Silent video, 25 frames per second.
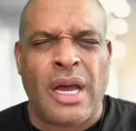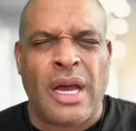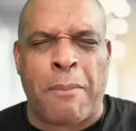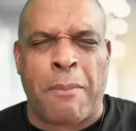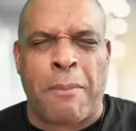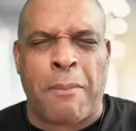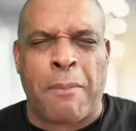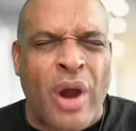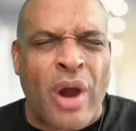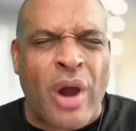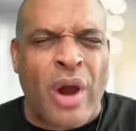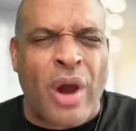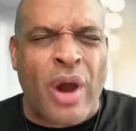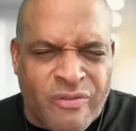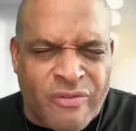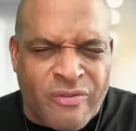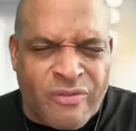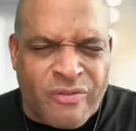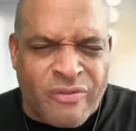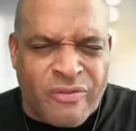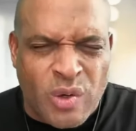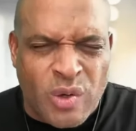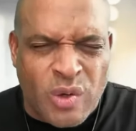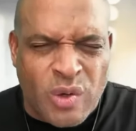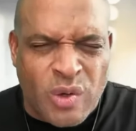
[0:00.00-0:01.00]
I'm praying
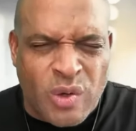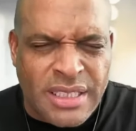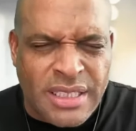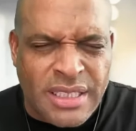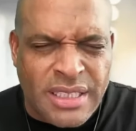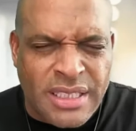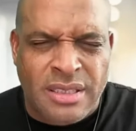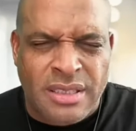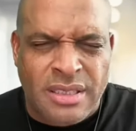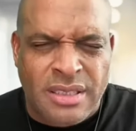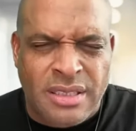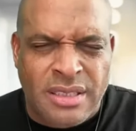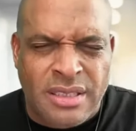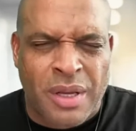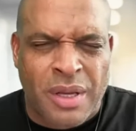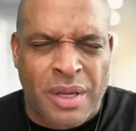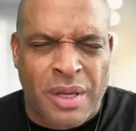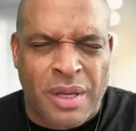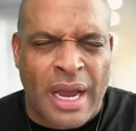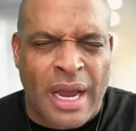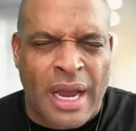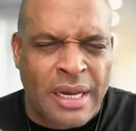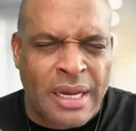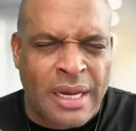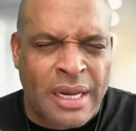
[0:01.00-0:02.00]
for you to listen to me
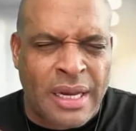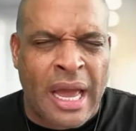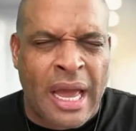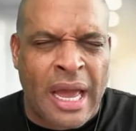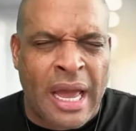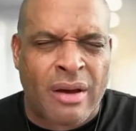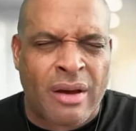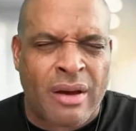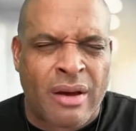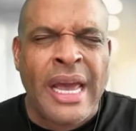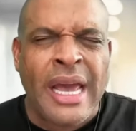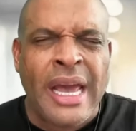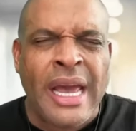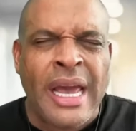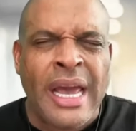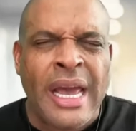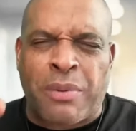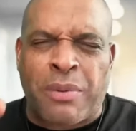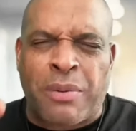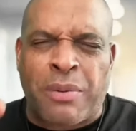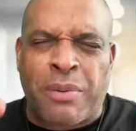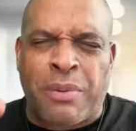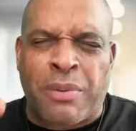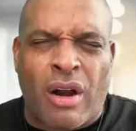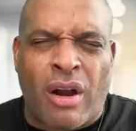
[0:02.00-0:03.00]
right now. And
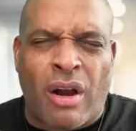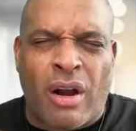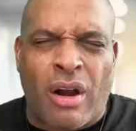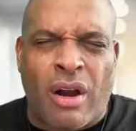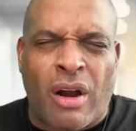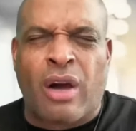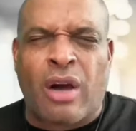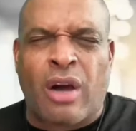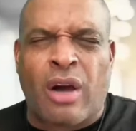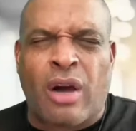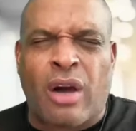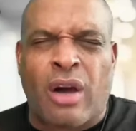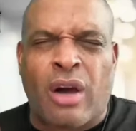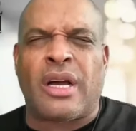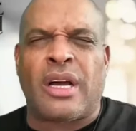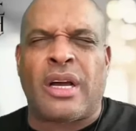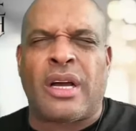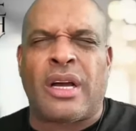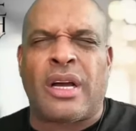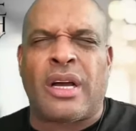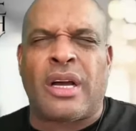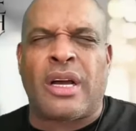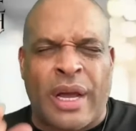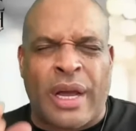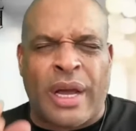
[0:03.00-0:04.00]
I'm calling Yahuwah
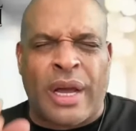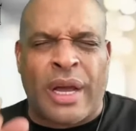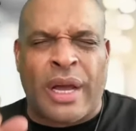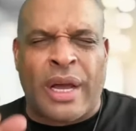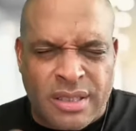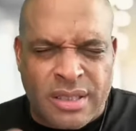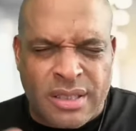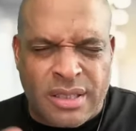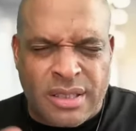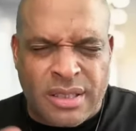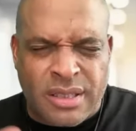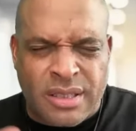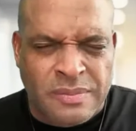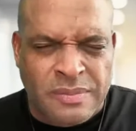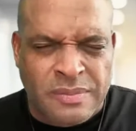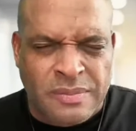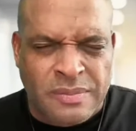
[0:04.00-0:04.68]
as witness